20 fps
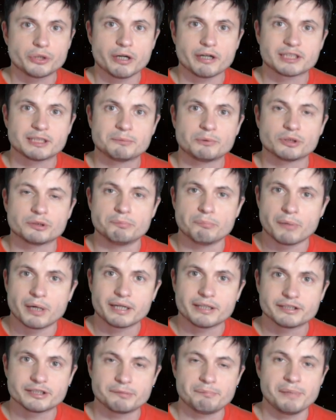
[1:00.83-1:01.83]
talked about
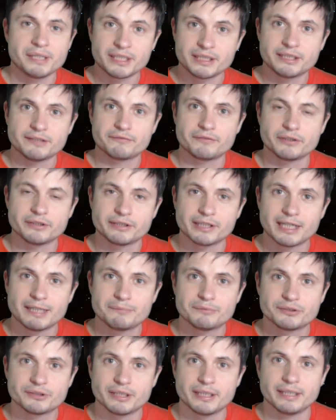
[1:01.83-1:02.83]
Mars many different
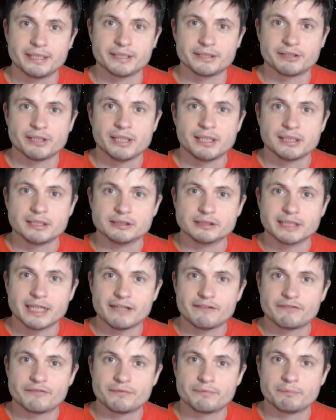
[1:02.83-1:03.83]
times and
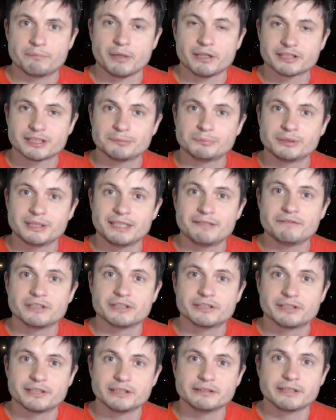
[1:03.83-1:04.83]
life possibly
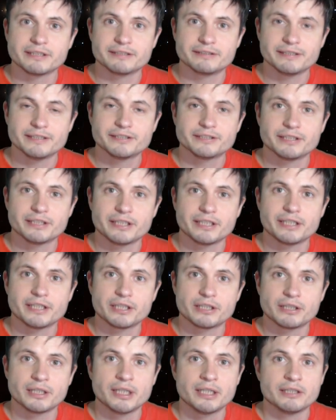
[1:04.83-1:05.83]
even still exists in
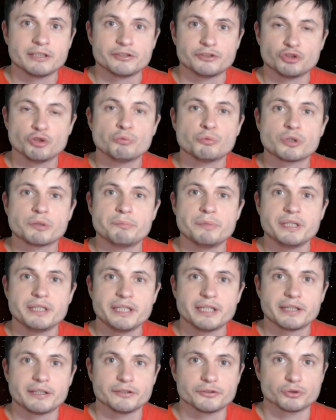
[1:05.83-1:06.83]
here somewhere
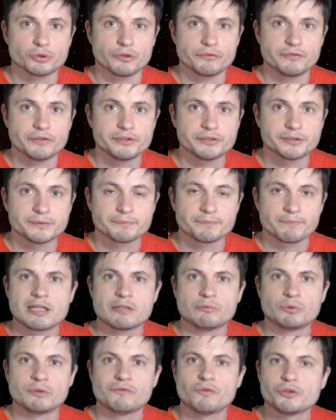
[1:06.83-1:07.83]
beneath the surface.
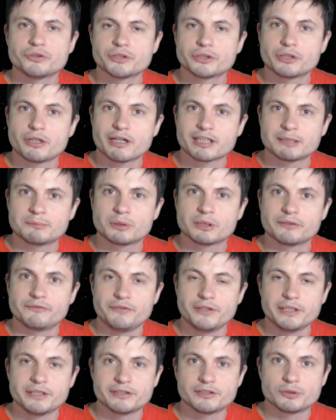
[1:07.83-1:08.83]
We've also talked about
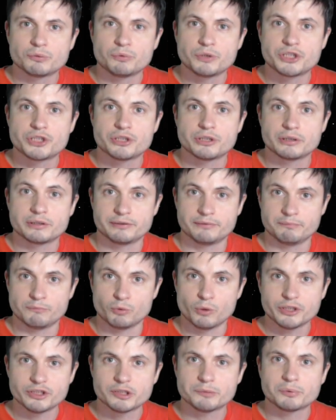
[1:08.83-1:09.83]
Venus, which
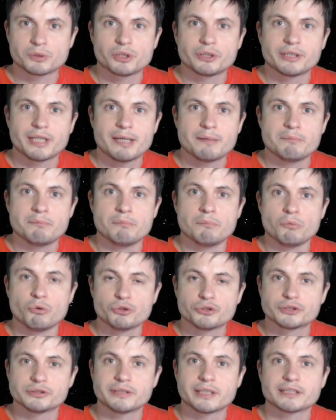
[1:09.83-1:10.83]
once upon a time
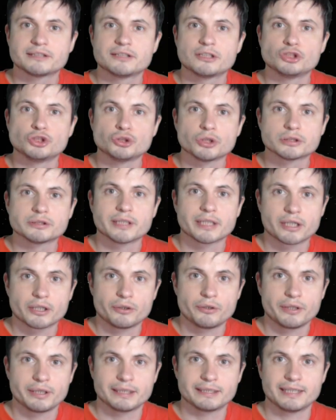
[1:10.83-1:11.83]
most likely looked like
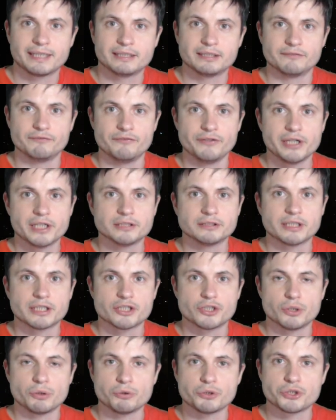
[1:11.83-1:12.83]
Earth and had a very
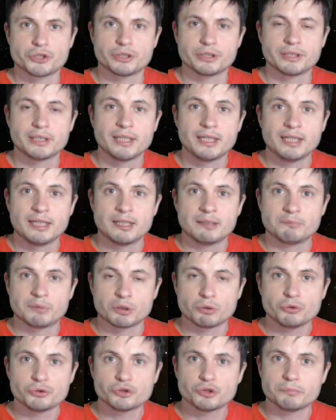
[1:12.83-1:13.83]
large ocean,
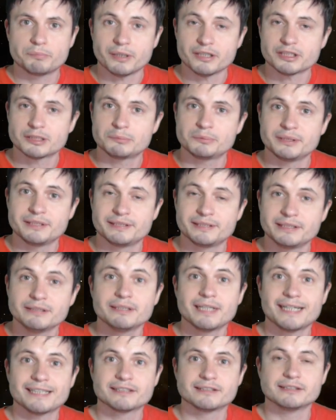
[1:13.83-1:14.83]
but also possibly
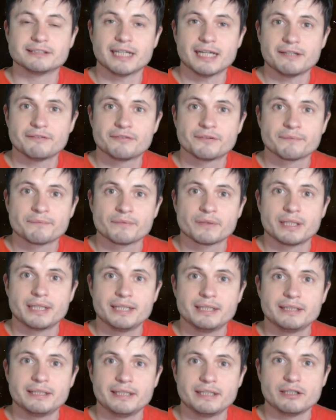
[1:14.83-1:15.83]
still has life
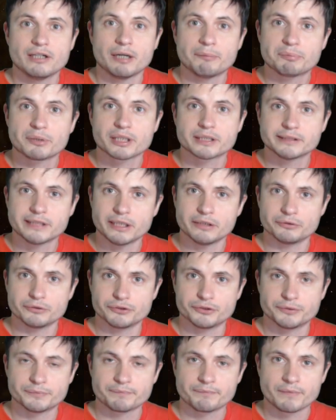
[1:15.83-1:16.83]
in the upper
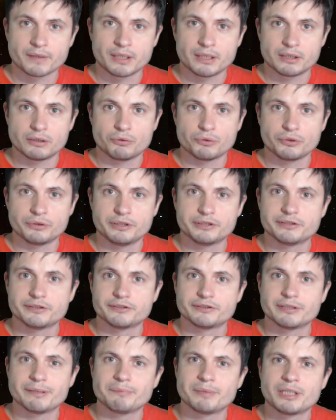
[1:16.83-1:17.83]
clouds. Although this
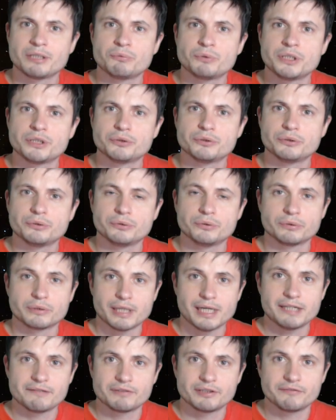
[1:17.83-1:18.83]
is something we need to do
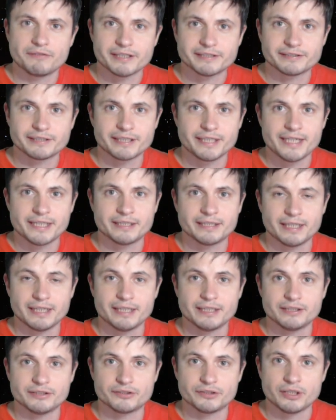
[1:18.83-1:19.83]
kind of investigate
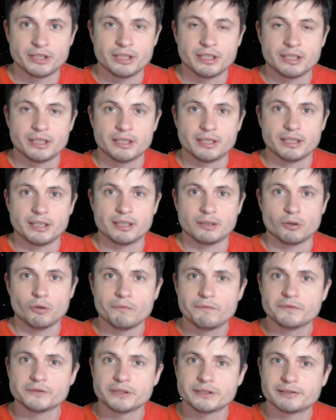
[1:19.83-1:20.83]
and uh,
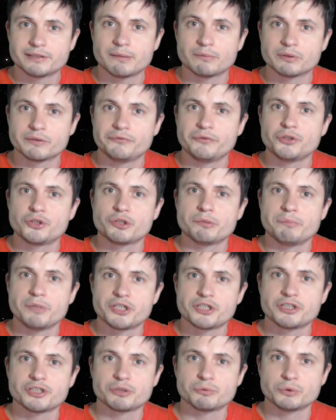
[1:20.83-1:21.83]
hopefully some of the future
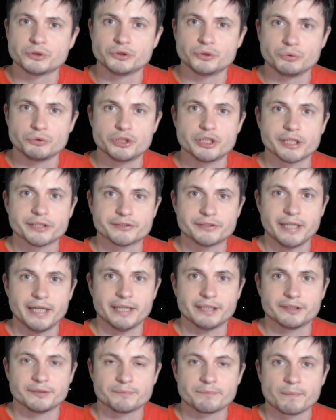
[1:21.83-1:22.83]
missions will do just
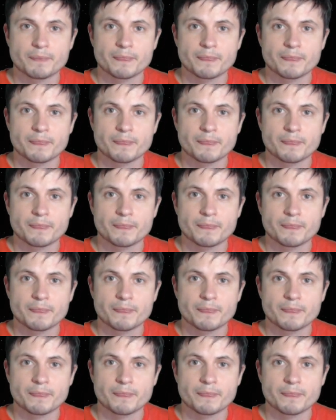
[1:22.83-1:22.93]
that.